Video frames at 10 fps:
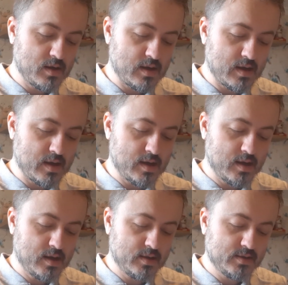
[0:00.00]

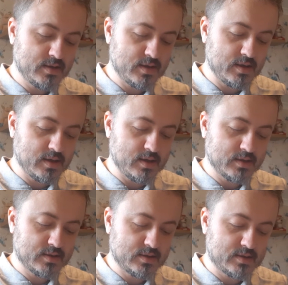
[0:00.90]
And
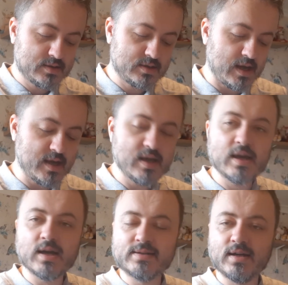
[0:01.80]
taking
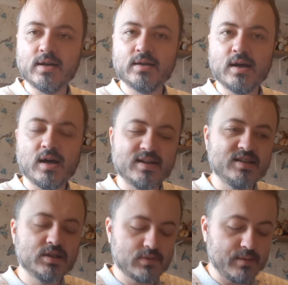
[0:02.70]
a turn
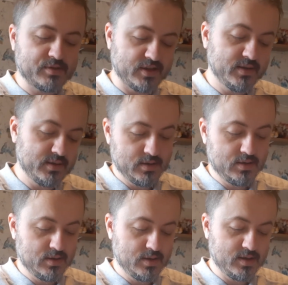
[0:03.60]
uninterrupted
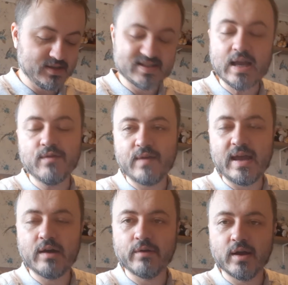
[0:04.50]
in a safe
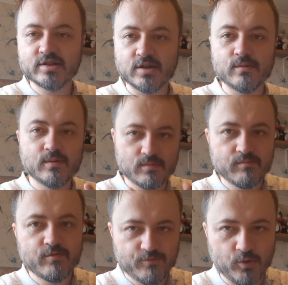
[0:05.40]
area, so
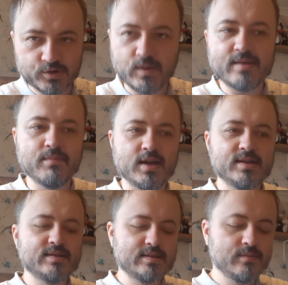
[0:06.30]
4 to 8
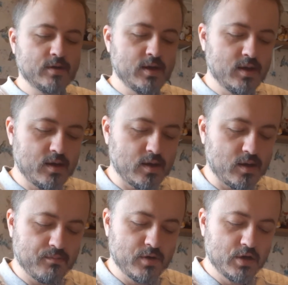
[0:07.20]
minutes,
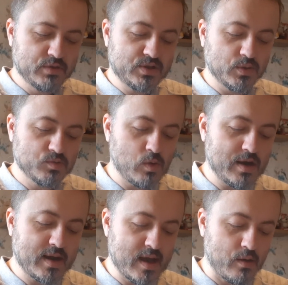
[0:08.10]
restores
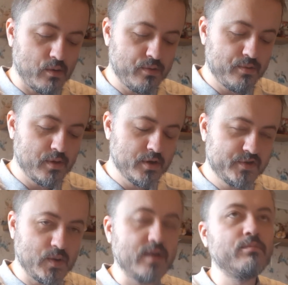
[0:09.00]
1 health
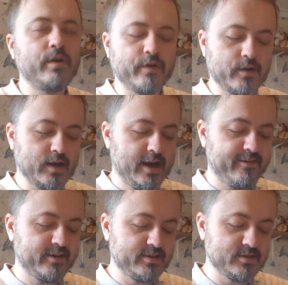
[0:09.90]
to unbroken
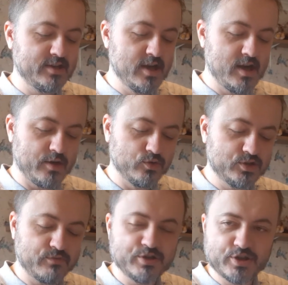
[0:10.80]
characters and
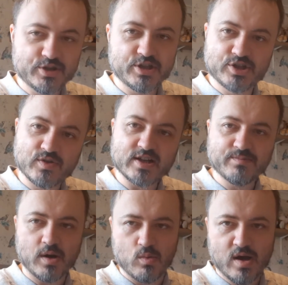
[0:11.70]
also reduces stress
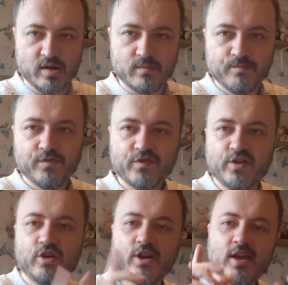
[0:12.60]
by 1. So
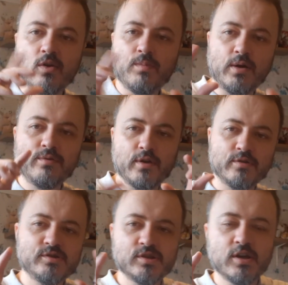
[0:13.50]
you can heal both those